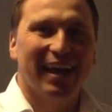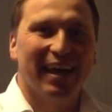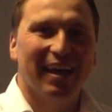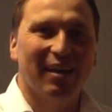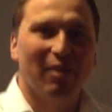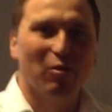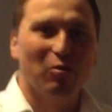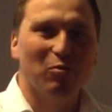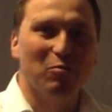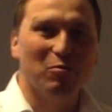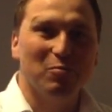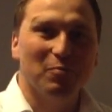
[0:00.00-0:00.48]

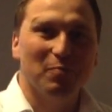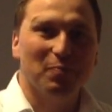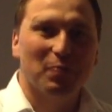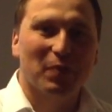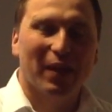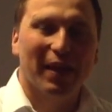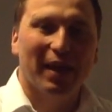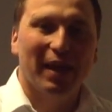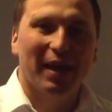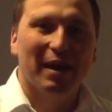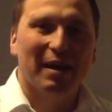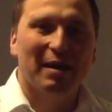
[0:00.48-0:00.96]
Hello,
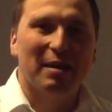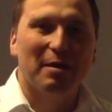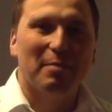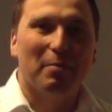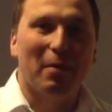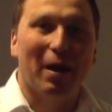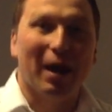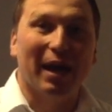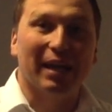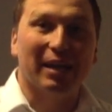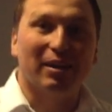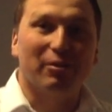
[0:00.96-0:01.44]

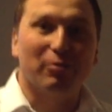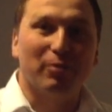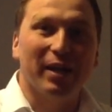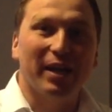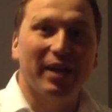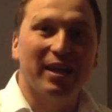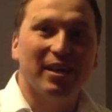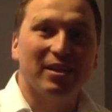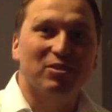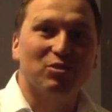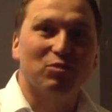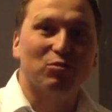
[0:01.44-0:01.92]
my
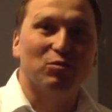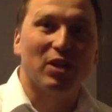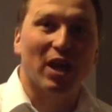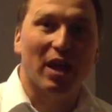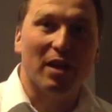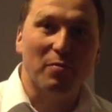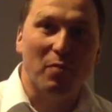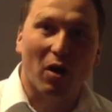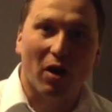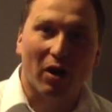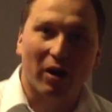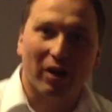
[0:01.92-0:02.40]
greetings to
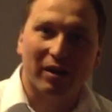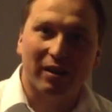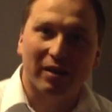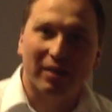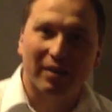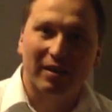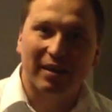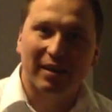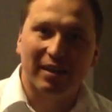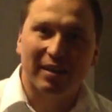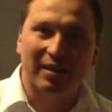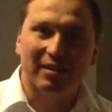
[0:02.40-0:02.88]
Denmark
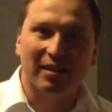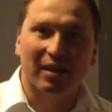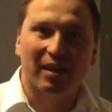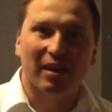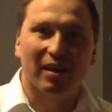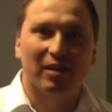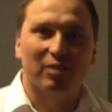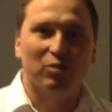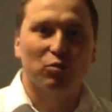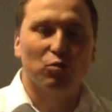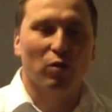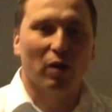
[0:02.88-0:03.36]
and
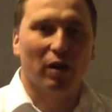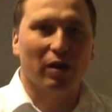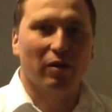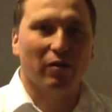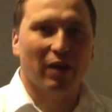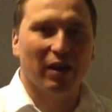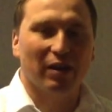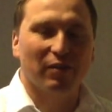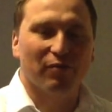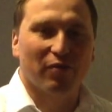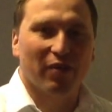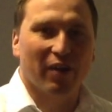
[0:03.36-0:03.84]
to our
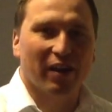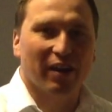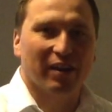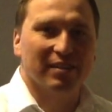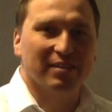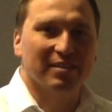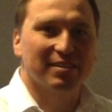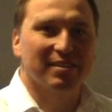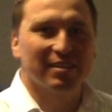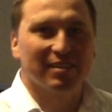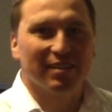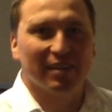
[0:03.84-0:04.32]
great
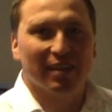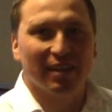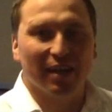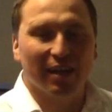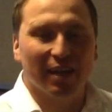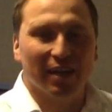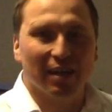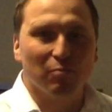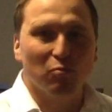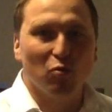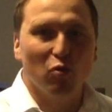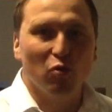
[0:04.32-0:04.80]
friends
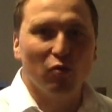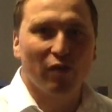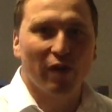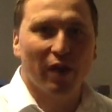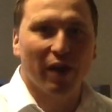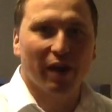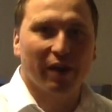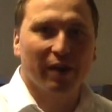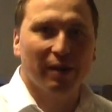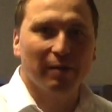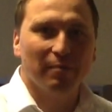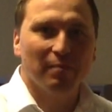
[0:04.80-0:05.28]
in
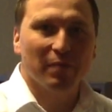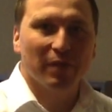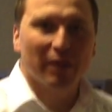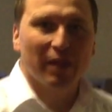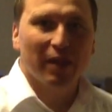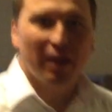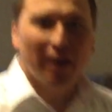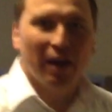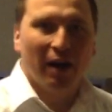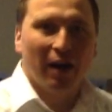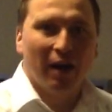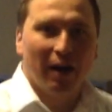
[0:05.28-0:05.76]
Mover.
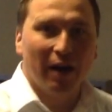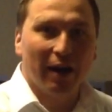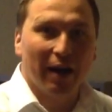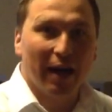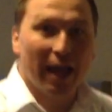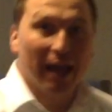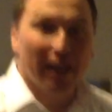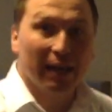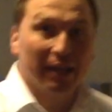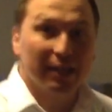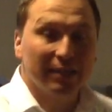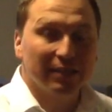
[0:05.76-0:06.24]

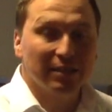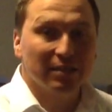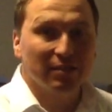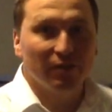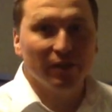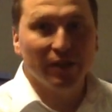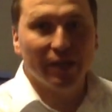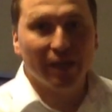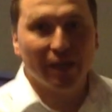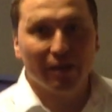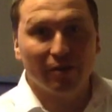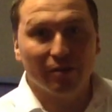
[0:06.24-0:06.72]
Alan, this
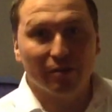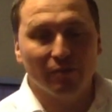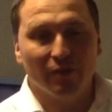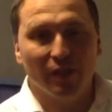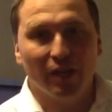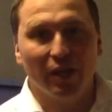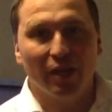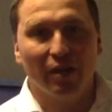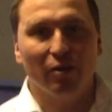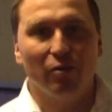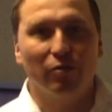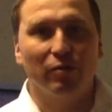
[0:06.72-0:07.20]

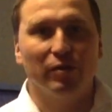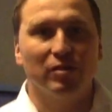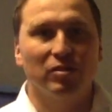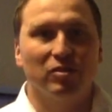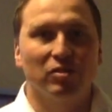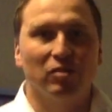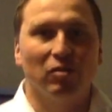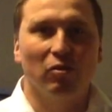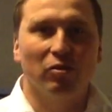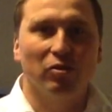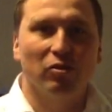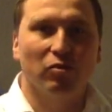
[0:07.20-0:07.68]
video
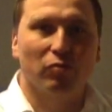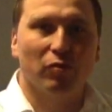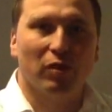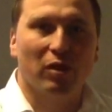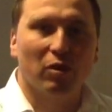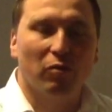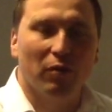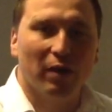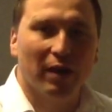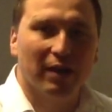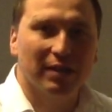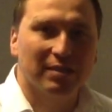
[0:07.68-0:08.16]
it's on your
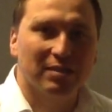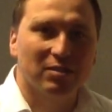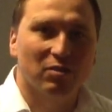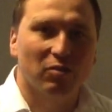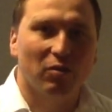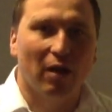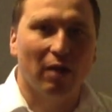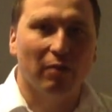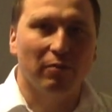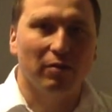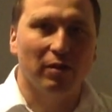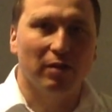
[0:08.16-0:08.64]
request,
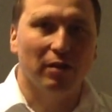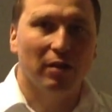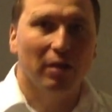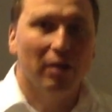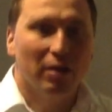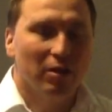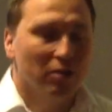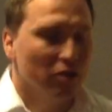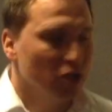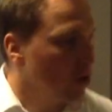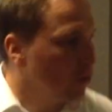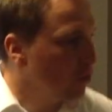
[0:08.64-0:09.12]
so I will
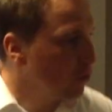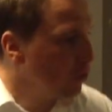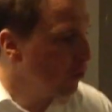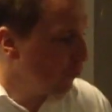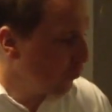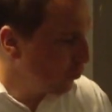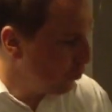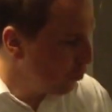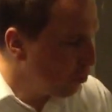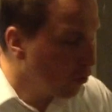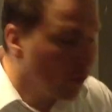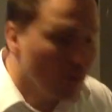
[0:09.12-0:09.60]
show you a
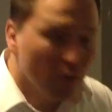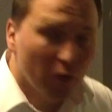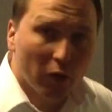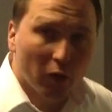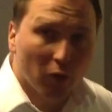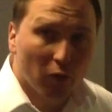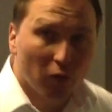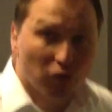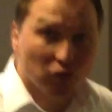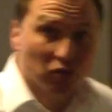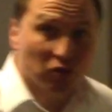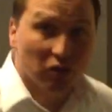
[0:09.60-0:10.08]
few of
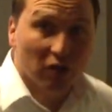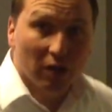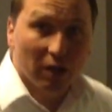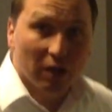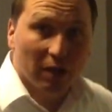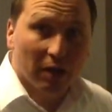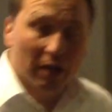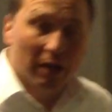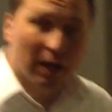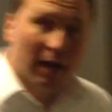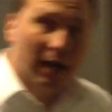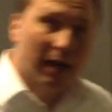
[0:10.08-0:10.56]
those
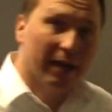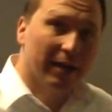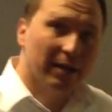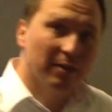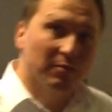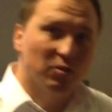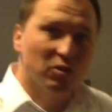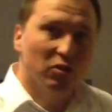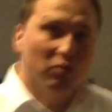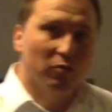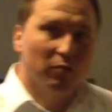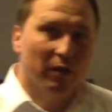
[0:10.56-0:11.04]

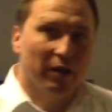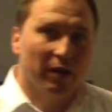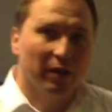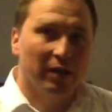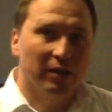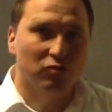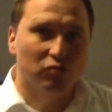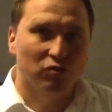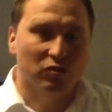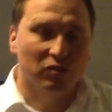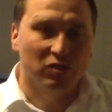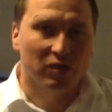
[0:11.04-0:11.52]
items you were
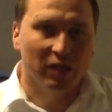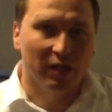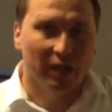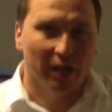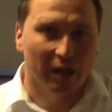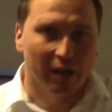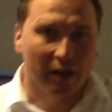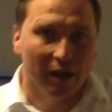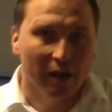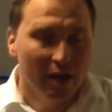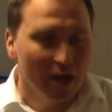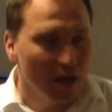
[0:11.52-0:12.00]
interested
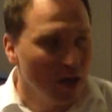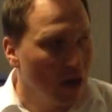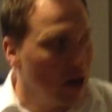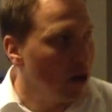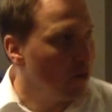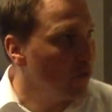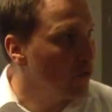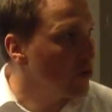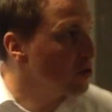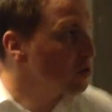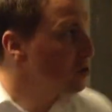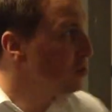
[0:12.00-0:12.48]
in.
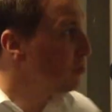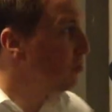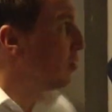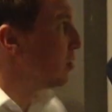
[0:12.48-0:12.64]
First of